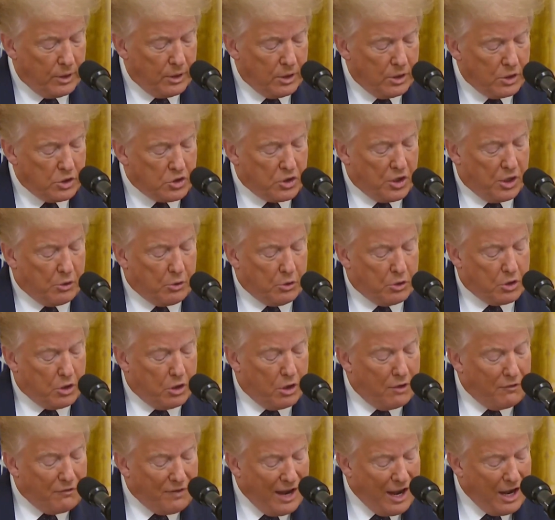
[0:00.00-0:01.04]

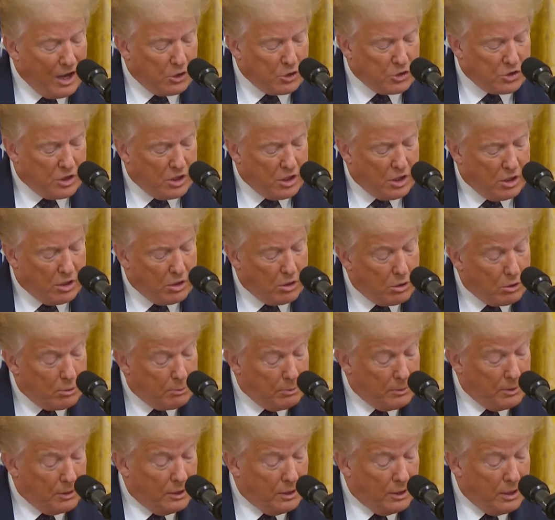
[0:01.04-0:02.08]
Secretary of Housing
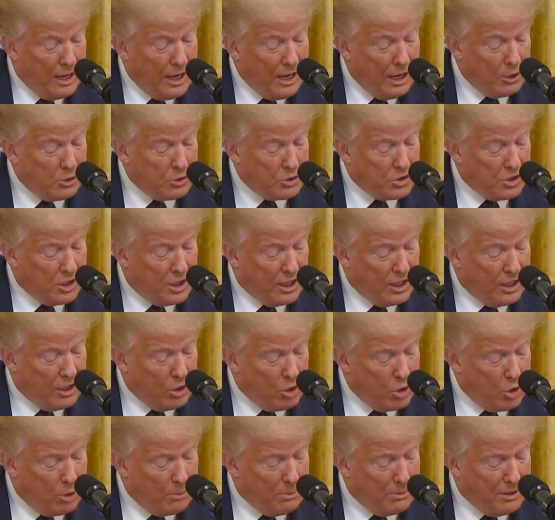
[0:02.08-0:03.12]
and
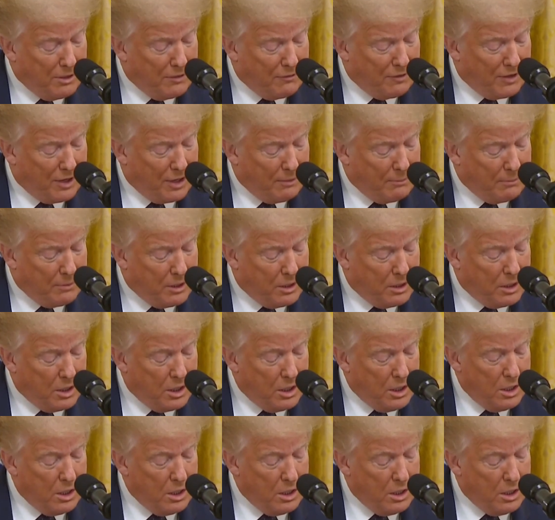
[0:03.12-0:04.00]
Urban Development,